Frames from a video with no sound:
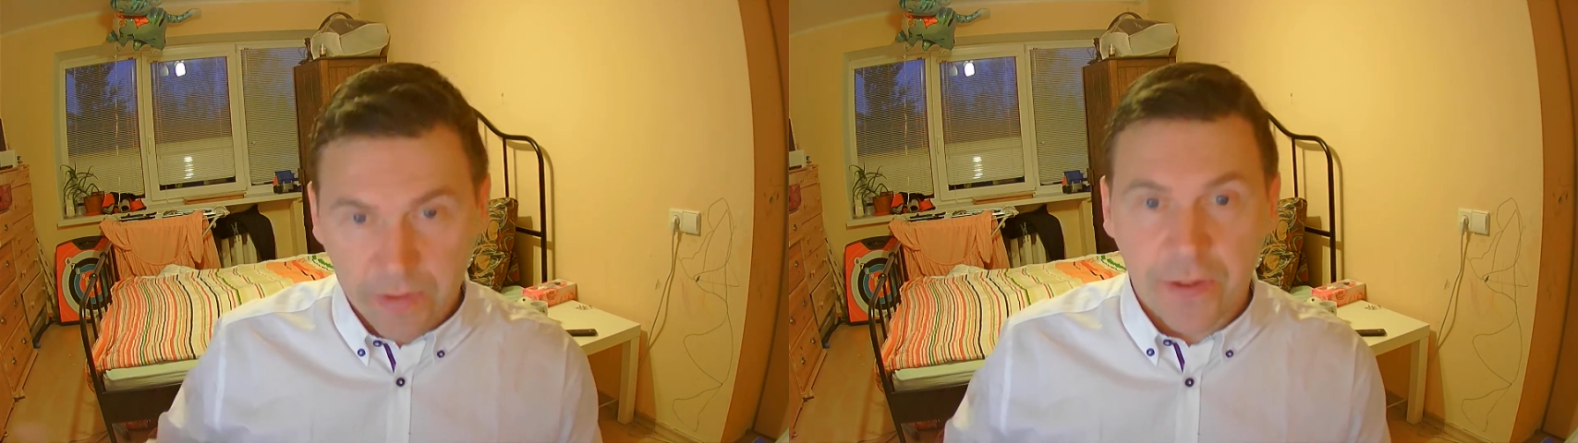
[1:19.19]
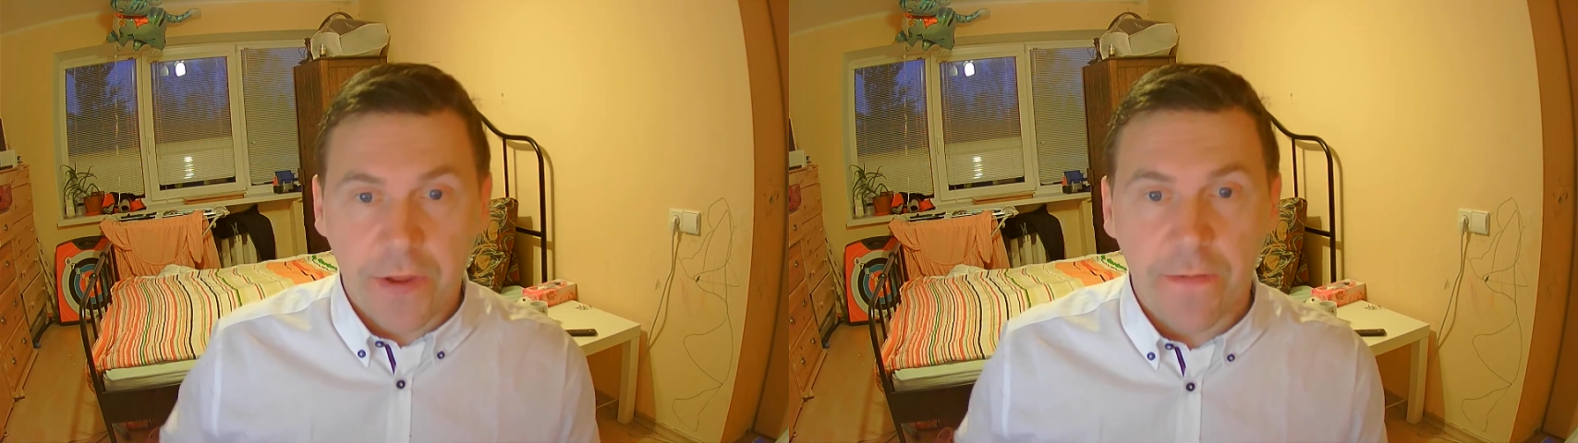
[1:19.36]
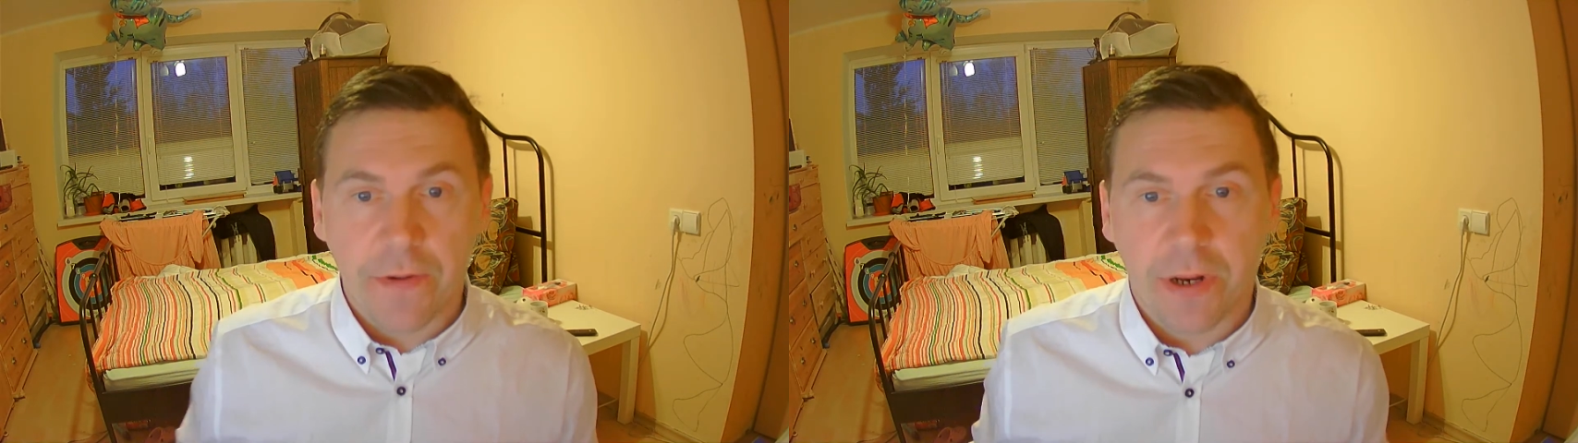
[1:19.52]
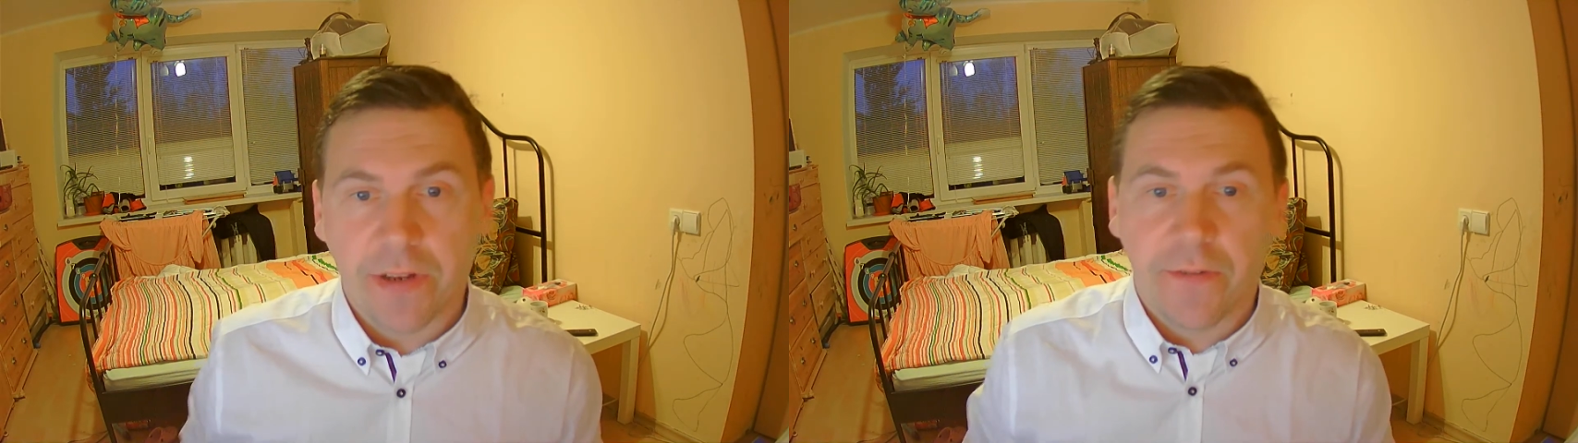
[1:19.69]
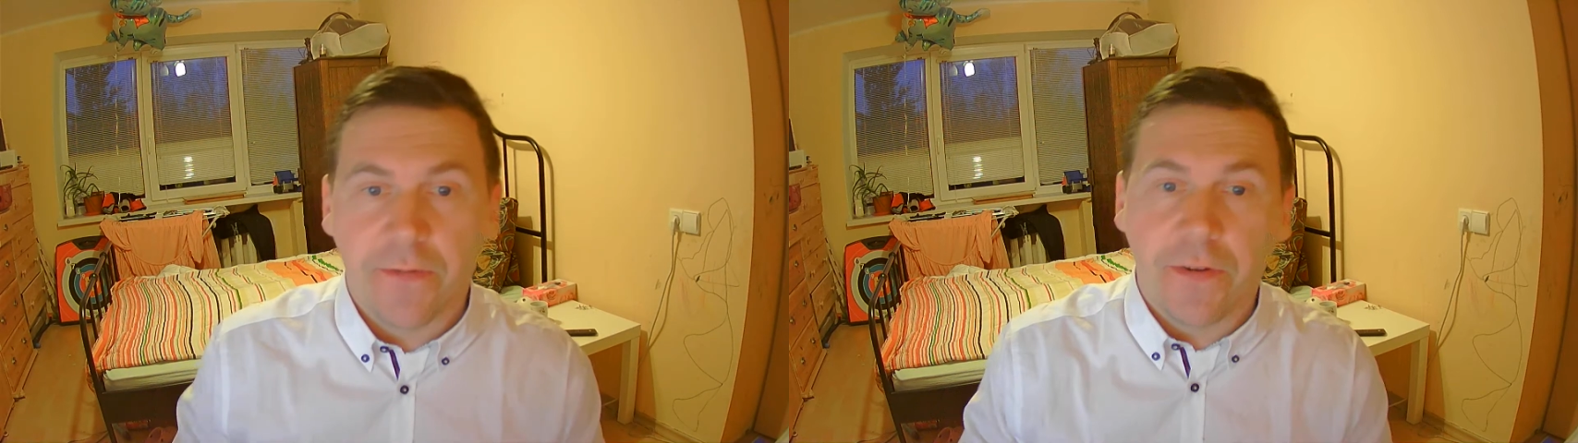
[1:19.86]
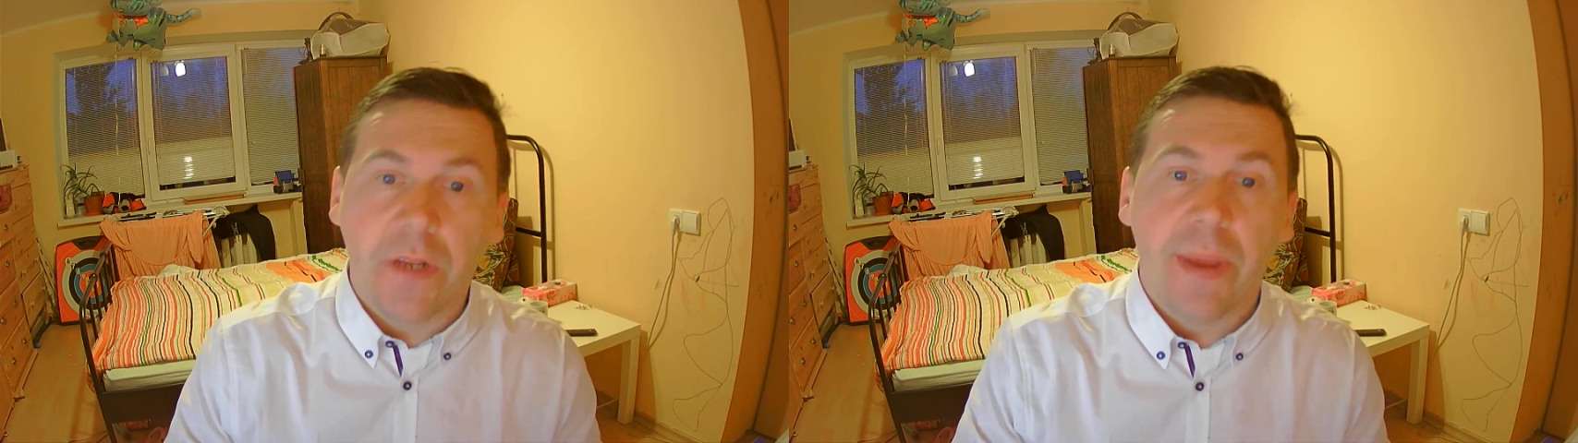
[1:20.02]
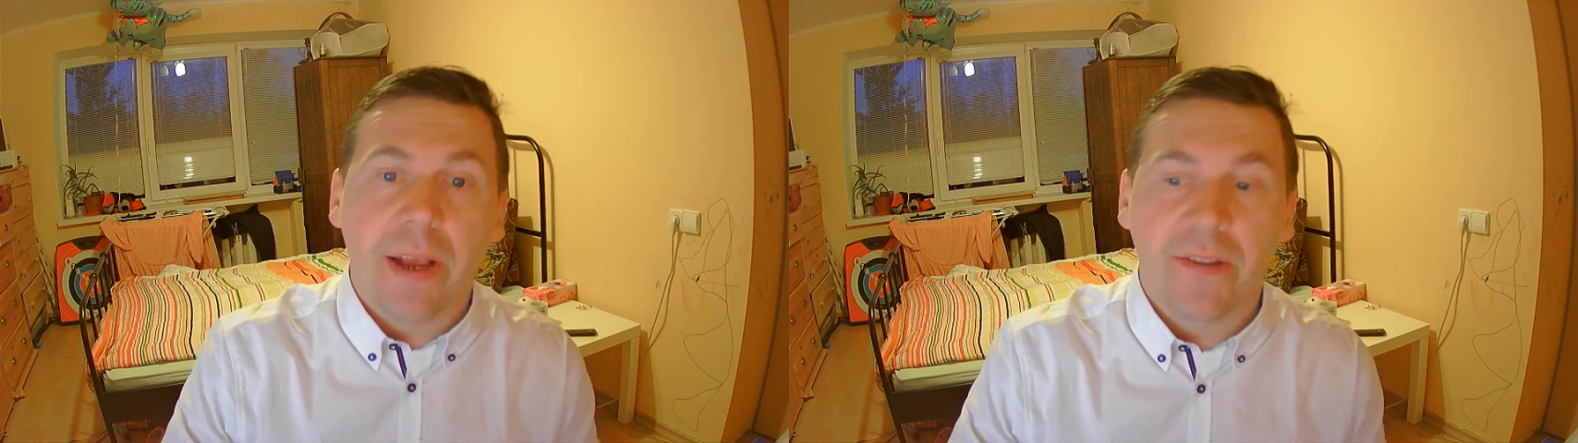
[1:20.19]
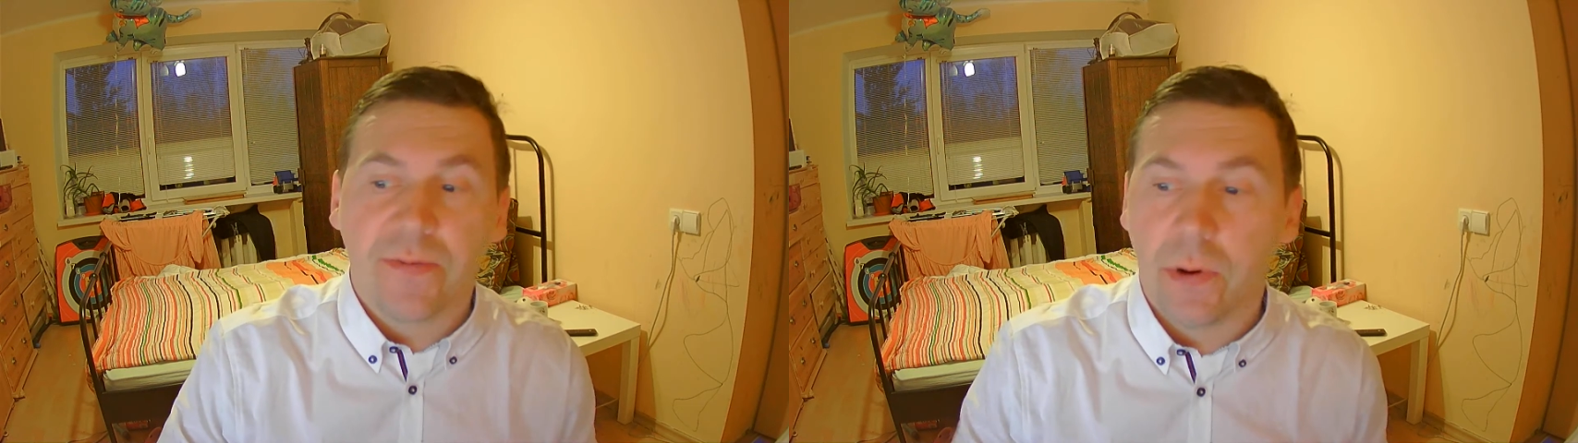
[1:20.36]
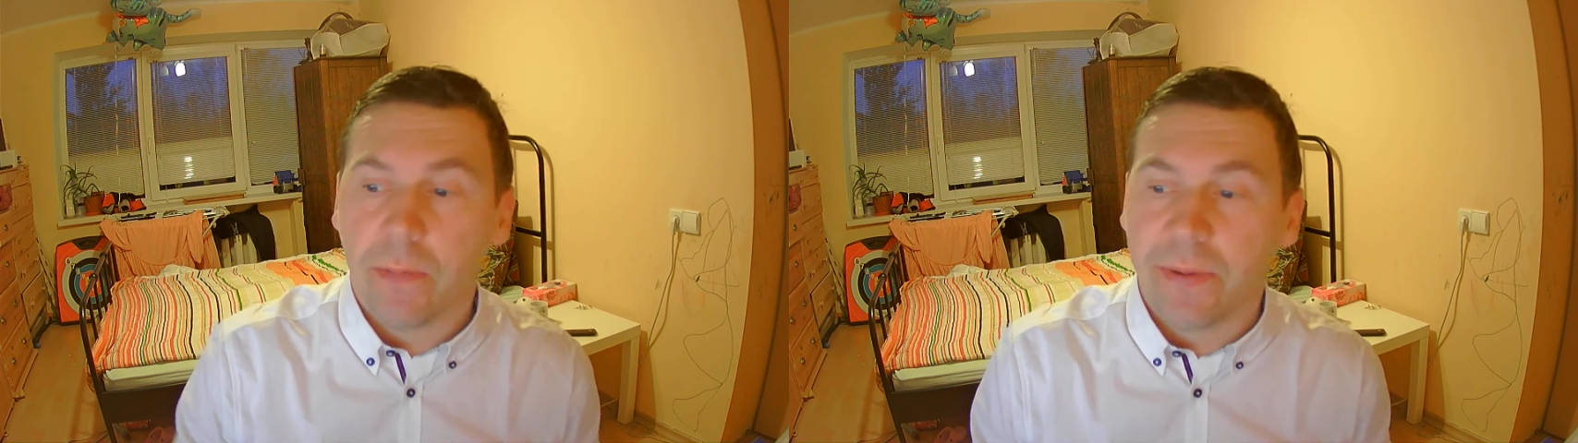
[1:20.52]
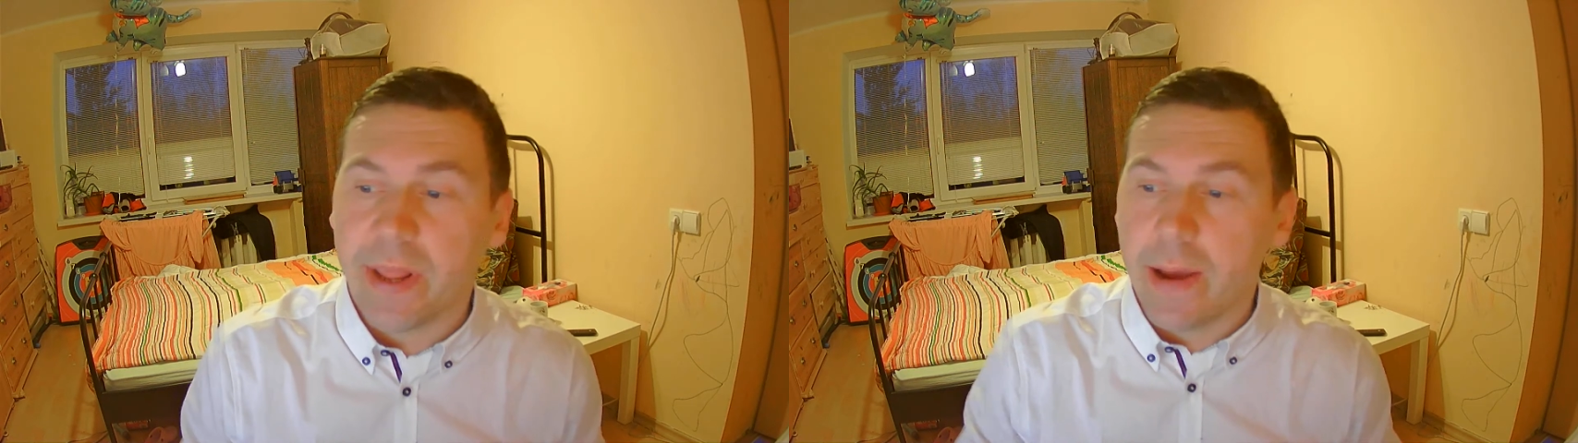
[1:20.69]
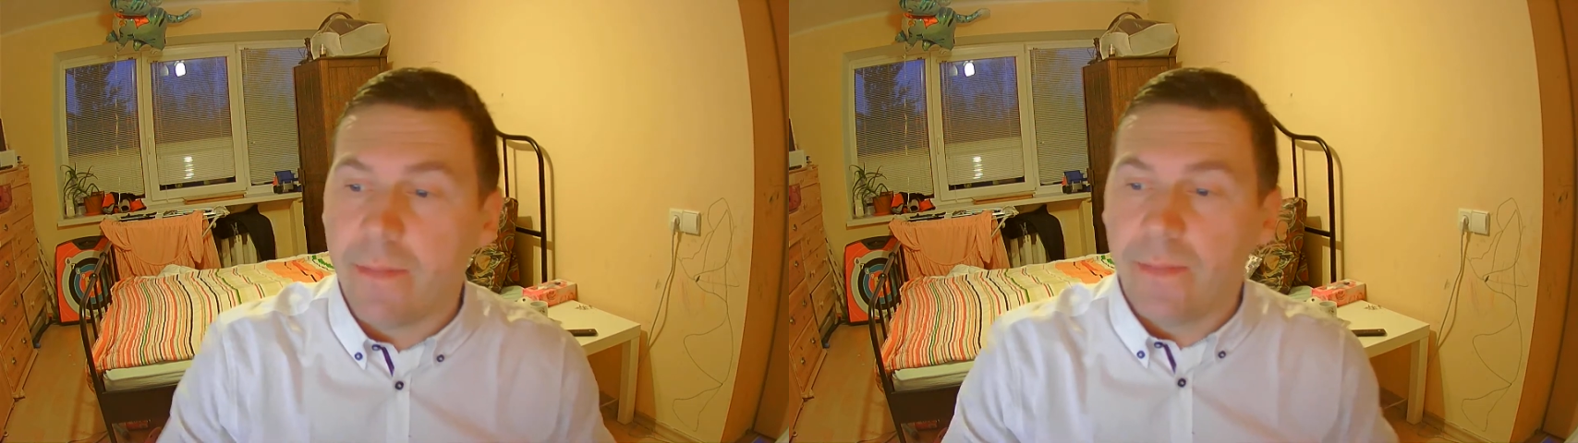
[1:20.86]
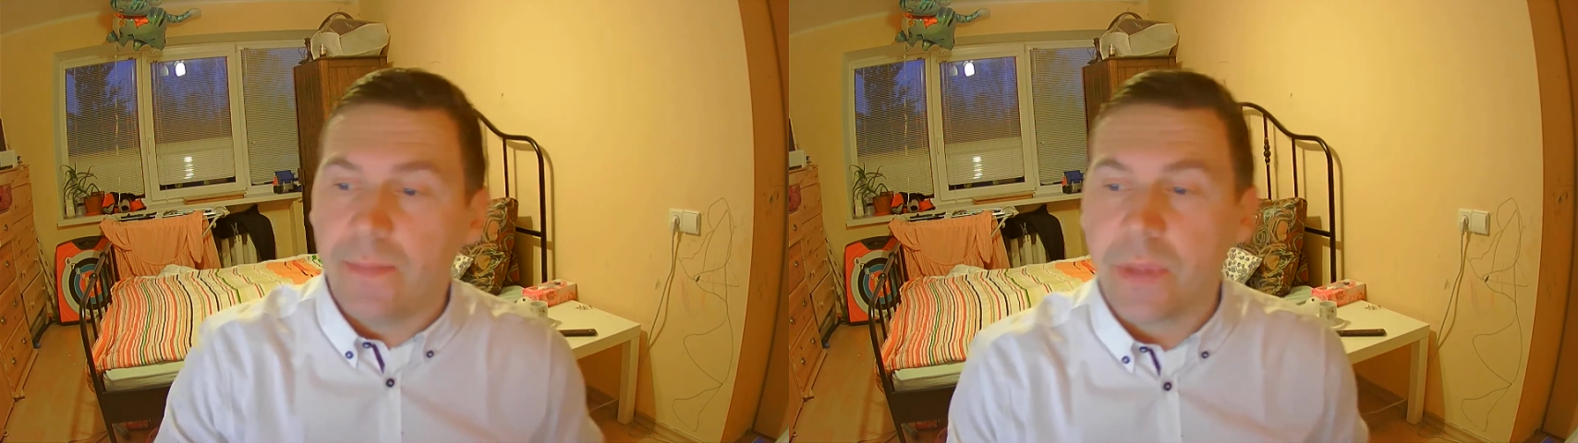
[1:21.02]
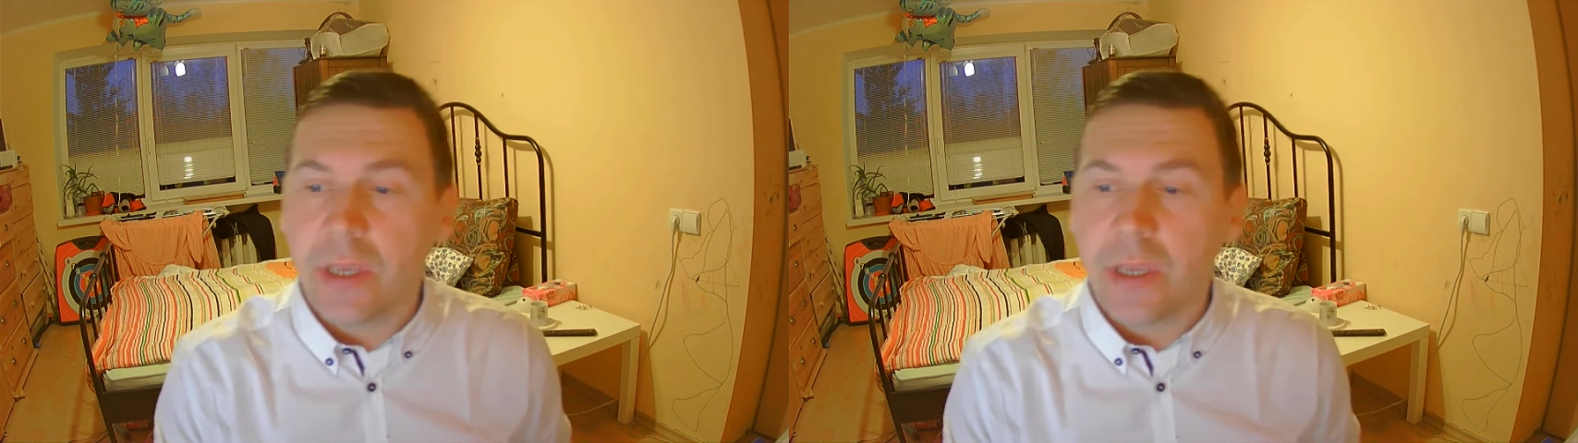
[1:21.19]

different feedbacks from them.